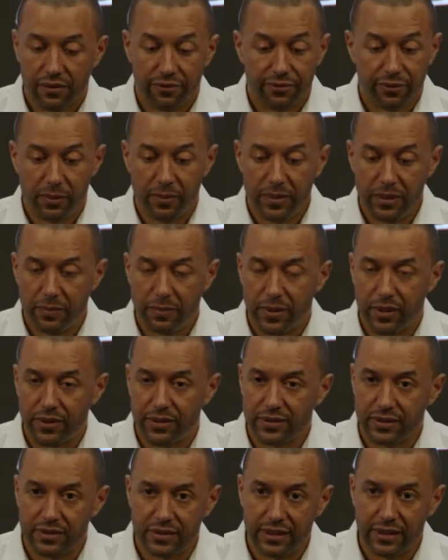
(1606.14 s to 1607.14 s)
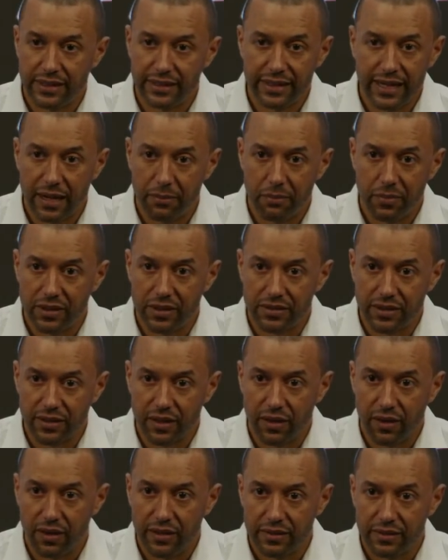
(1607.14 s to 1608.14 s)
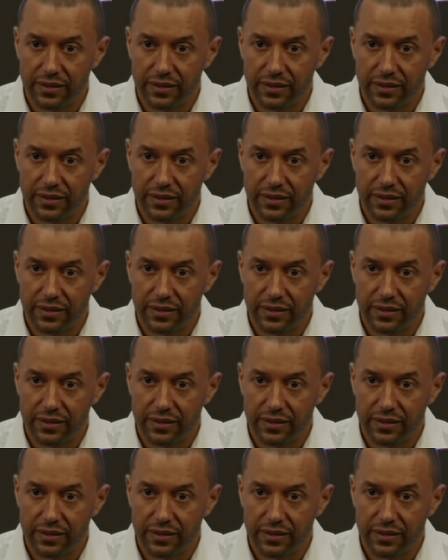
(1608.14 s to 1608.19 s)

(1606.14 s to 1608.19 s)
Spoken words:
For me personally, not much at all.